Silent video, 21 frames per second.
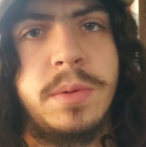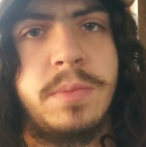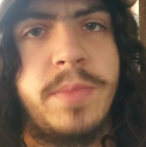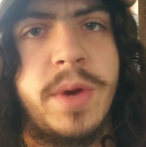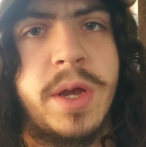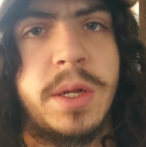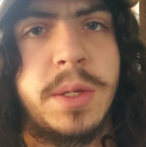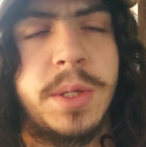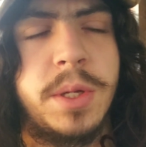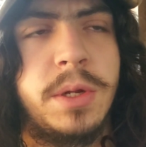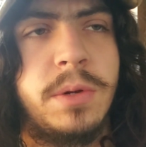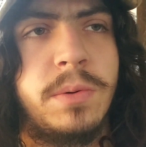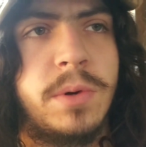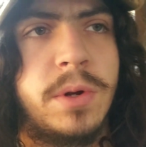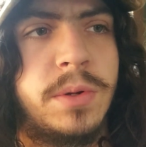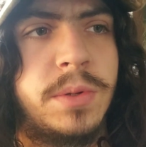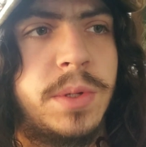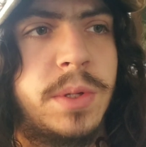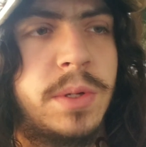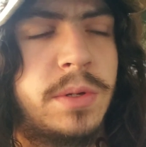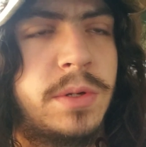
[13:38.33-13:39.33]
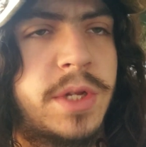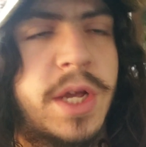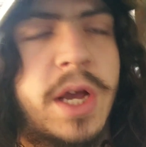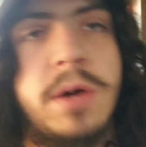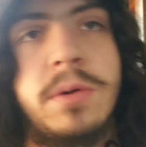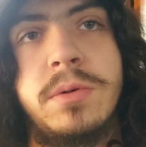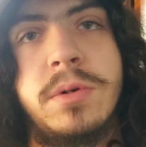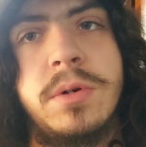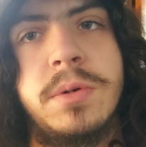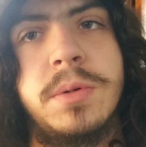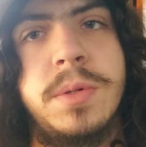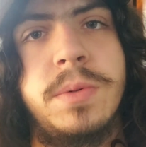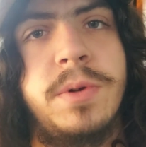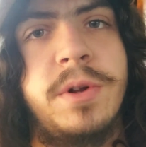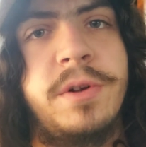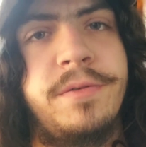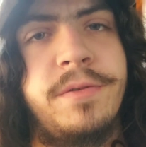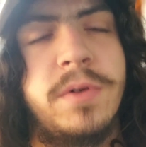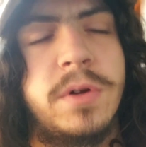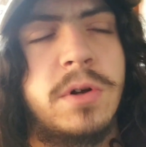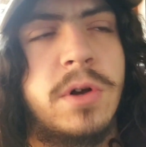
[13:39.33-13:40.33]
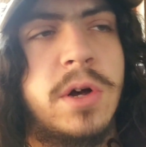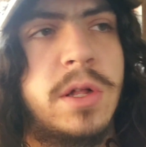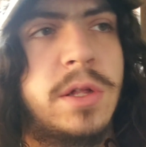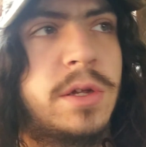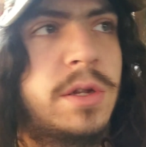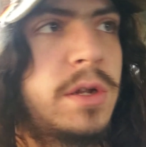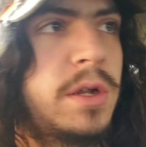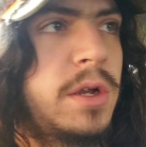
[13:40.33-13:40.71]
back city roads, town roads, whatever you want to call it.